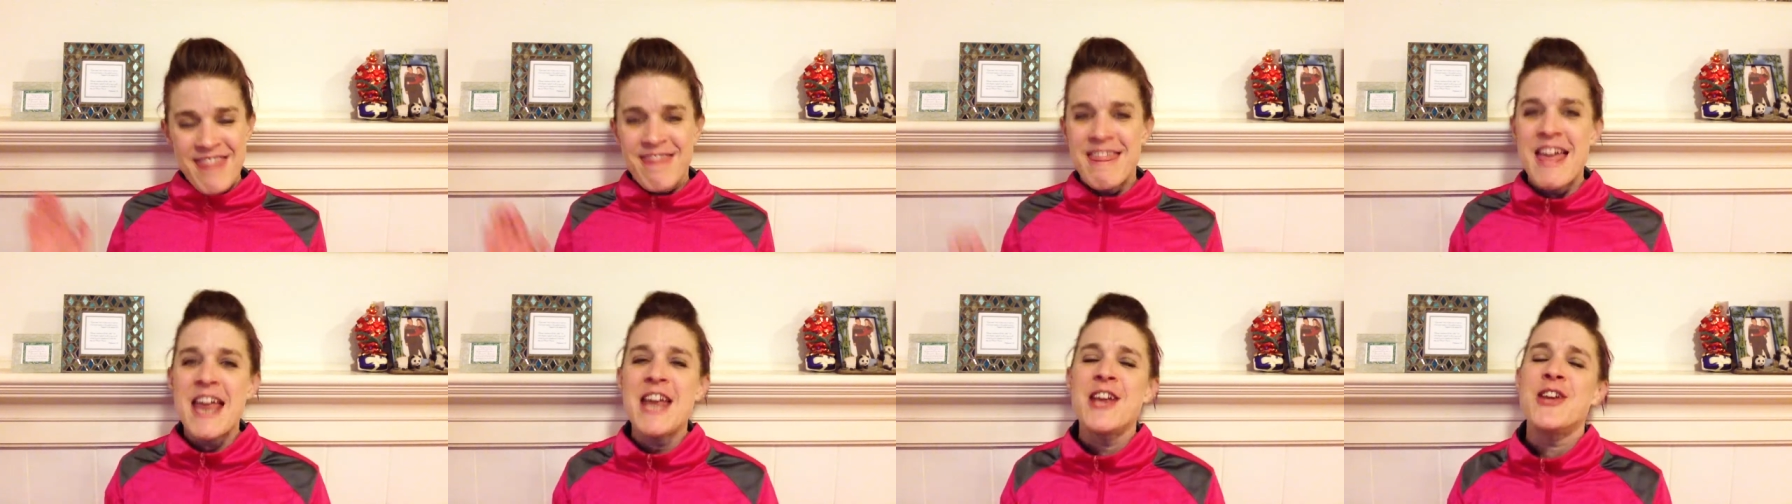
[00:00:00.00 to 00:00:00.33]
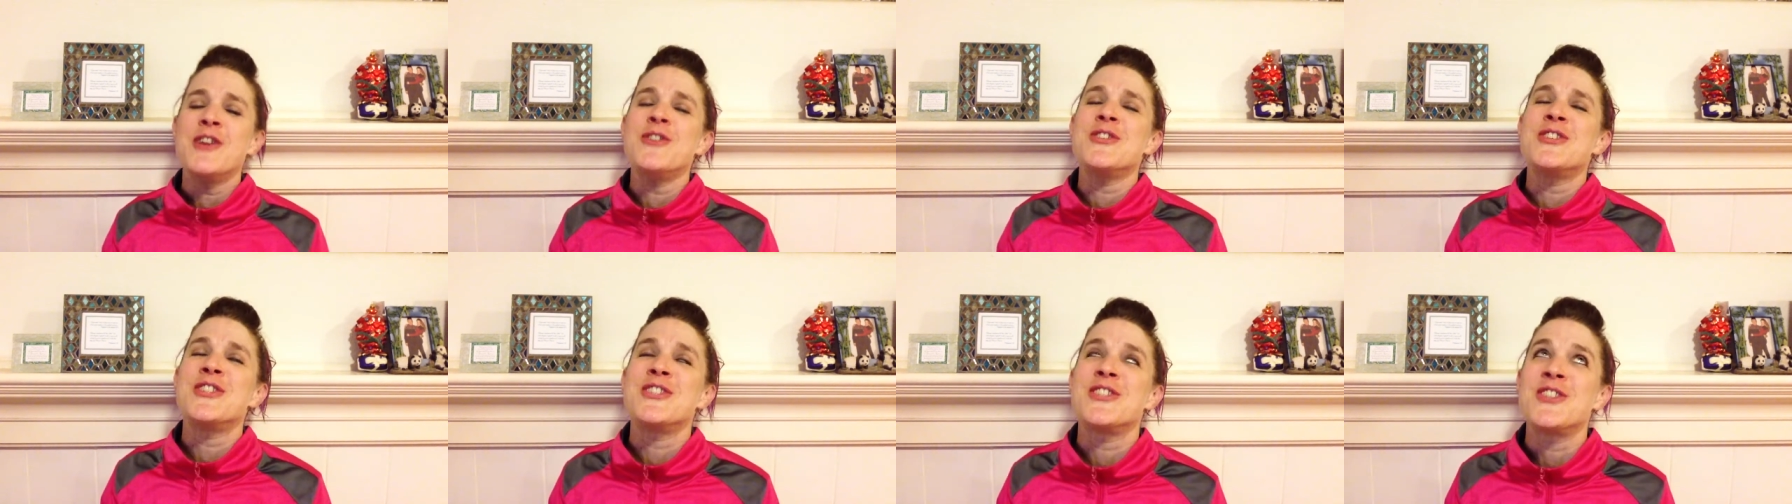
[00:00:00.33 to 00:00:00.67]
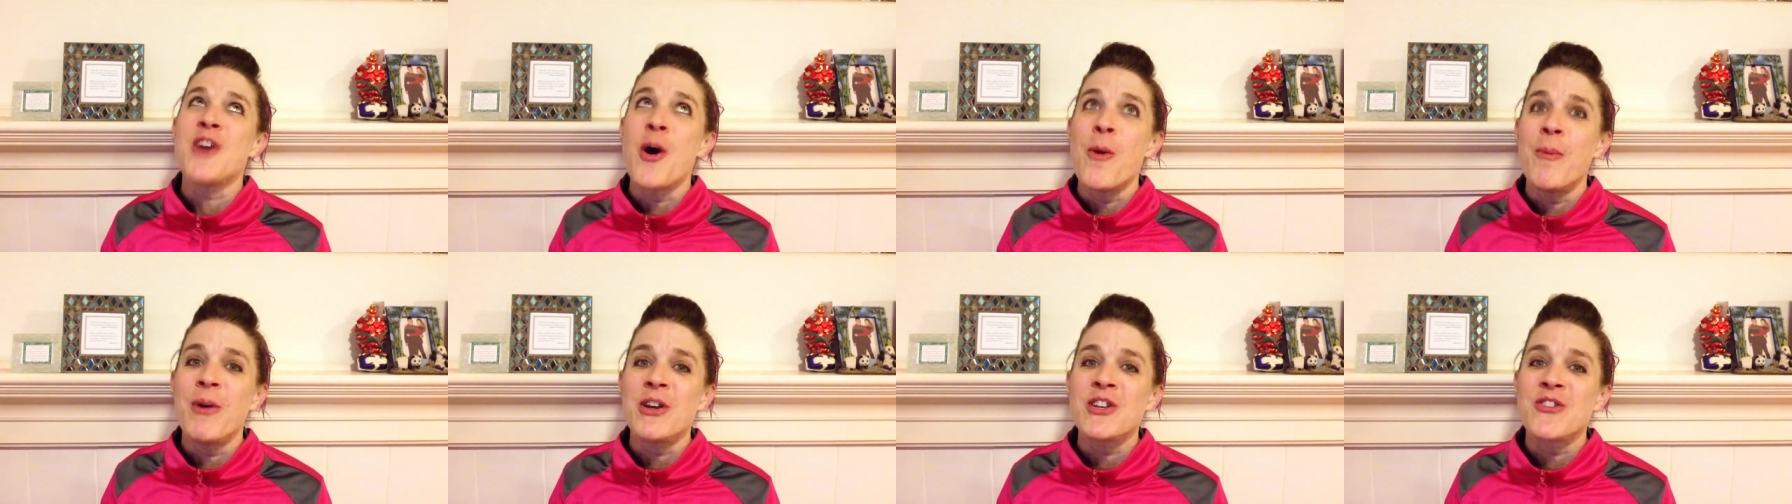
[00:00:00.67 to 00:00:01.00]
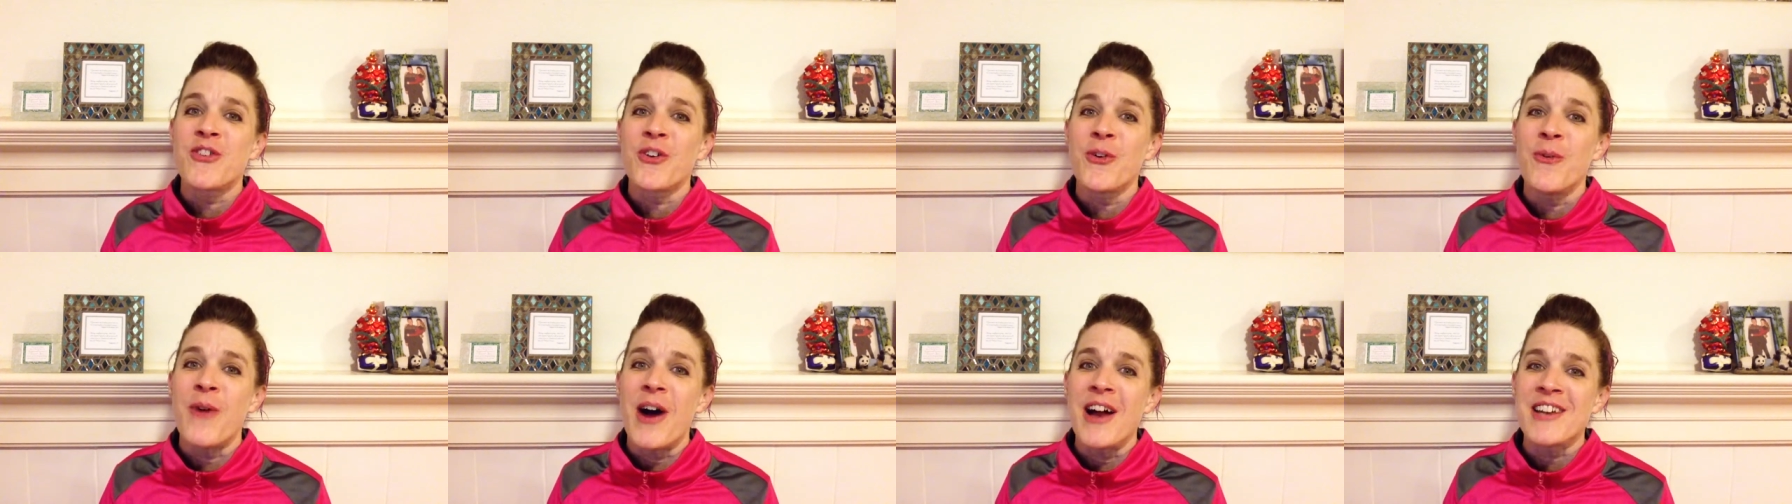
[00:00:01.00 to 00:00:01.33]
Thank you so much
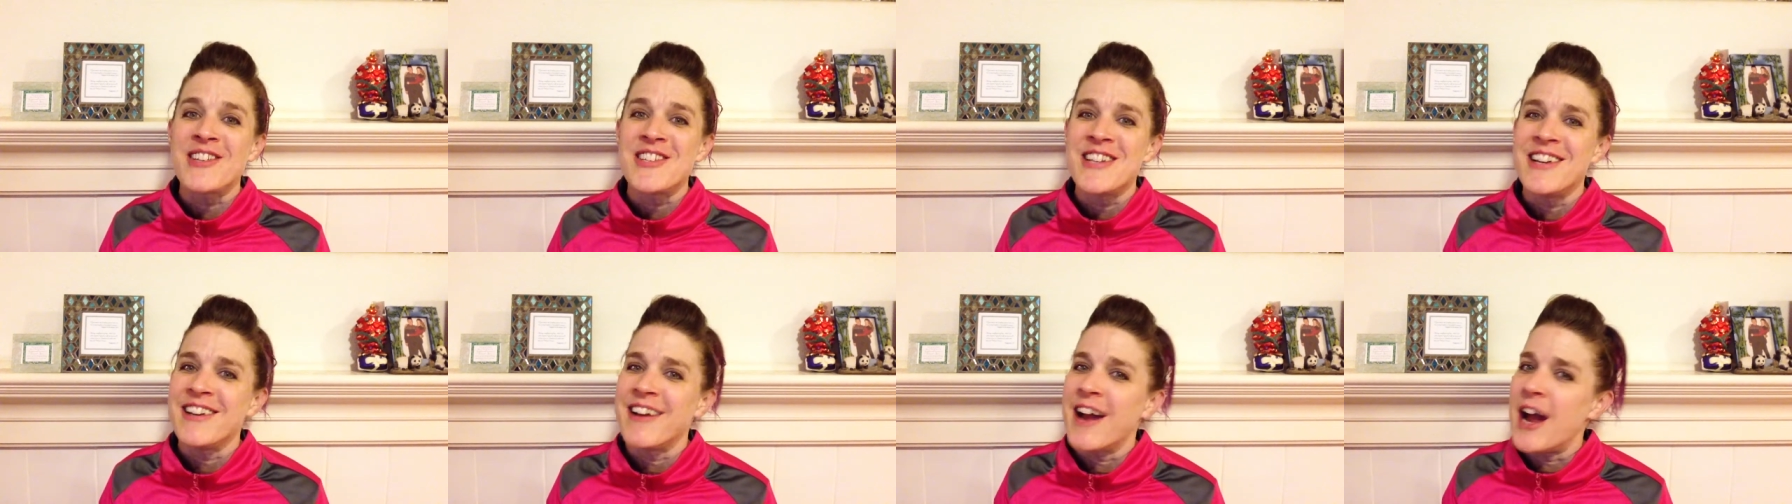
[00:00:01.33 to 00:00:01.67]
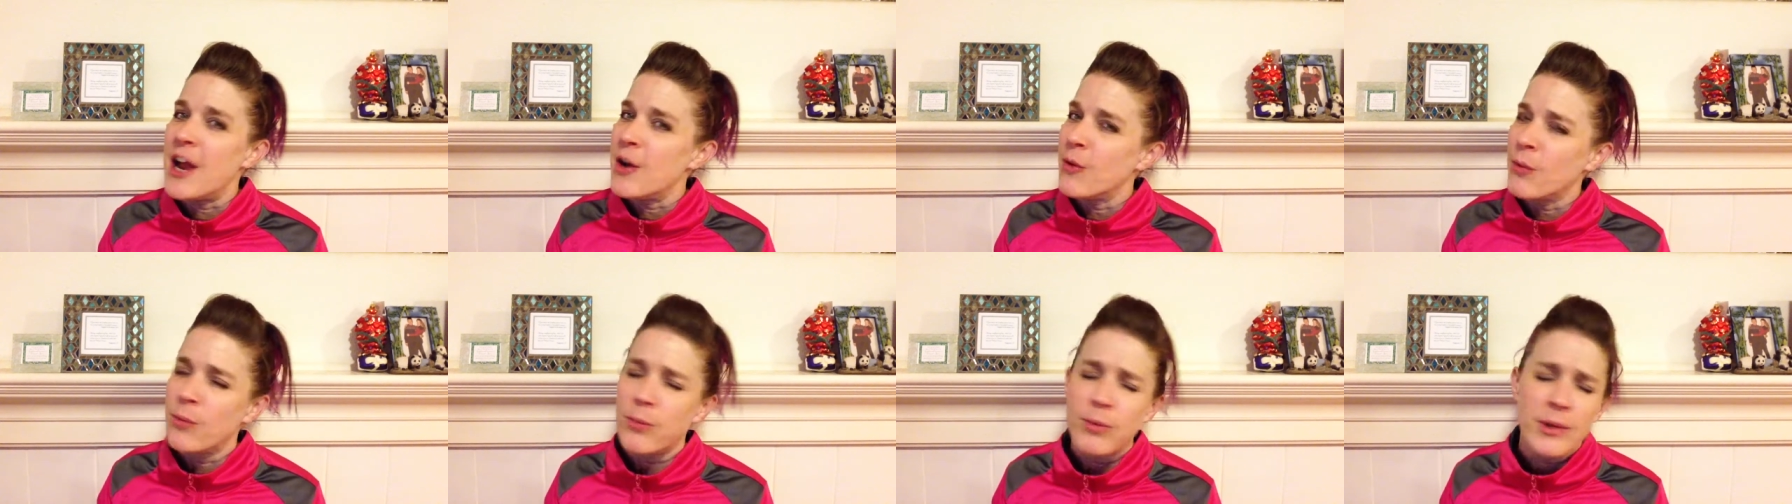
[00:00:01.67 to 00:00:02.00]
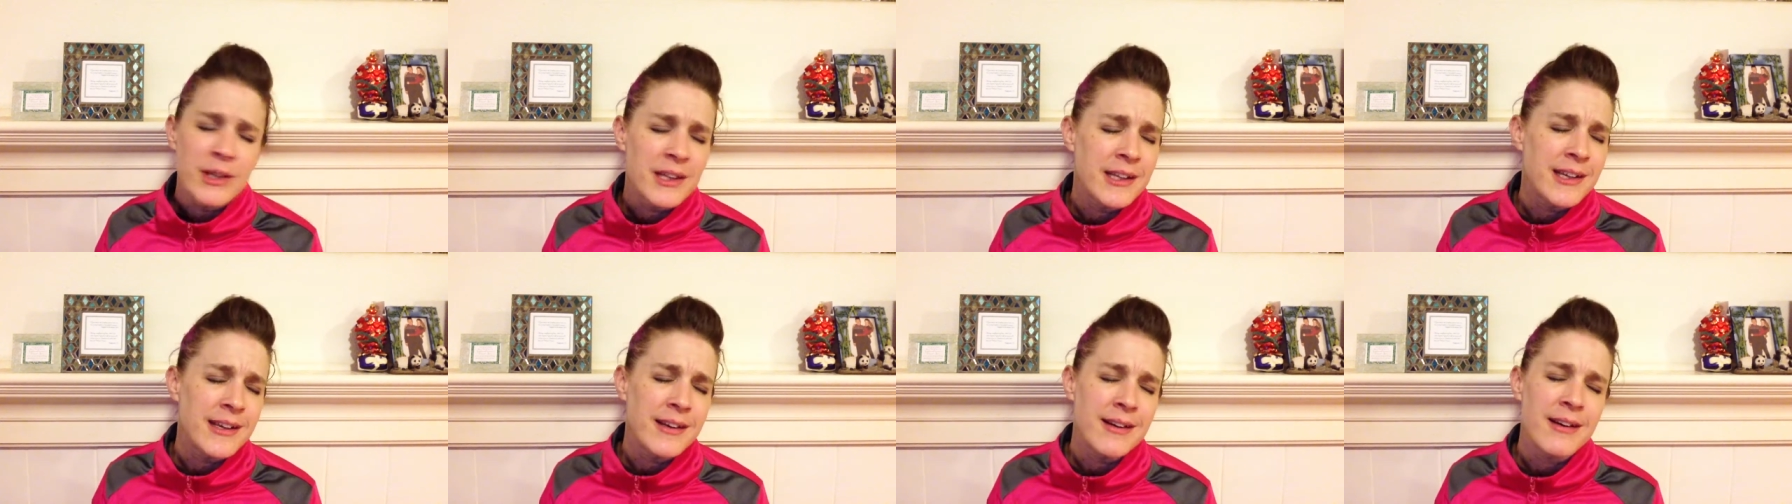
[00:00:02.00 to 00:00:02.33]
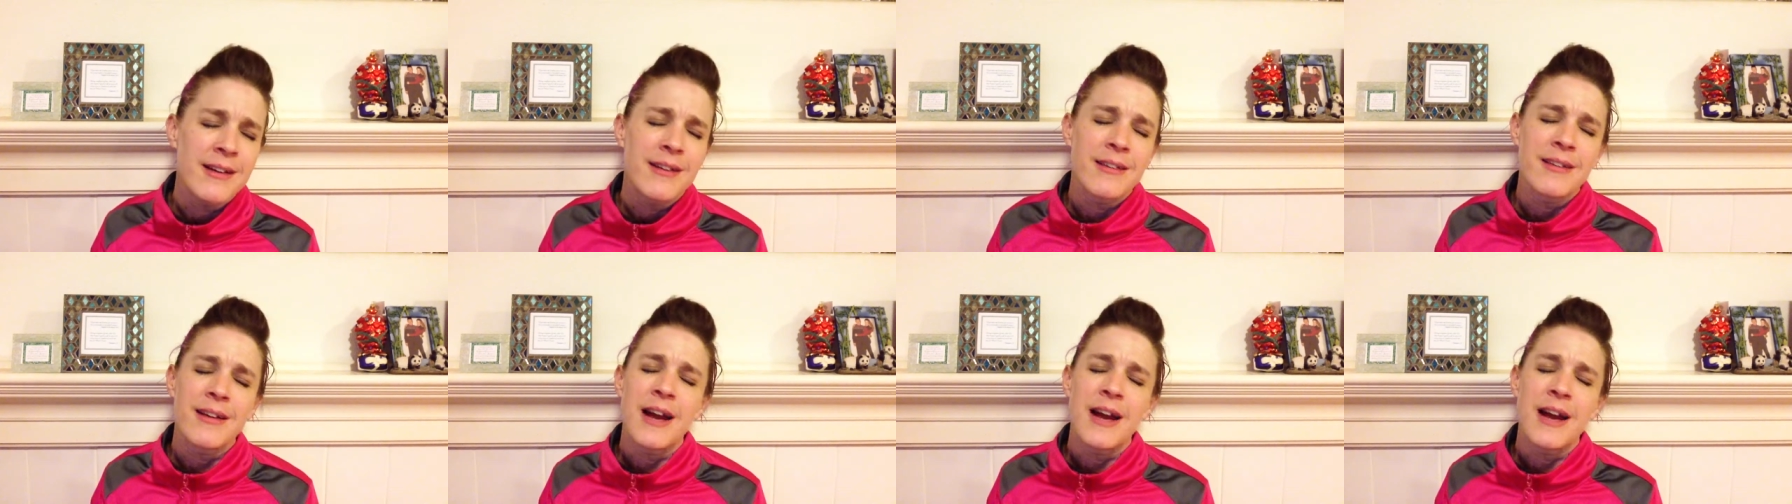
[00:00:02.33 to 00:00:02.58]
for watching. I really,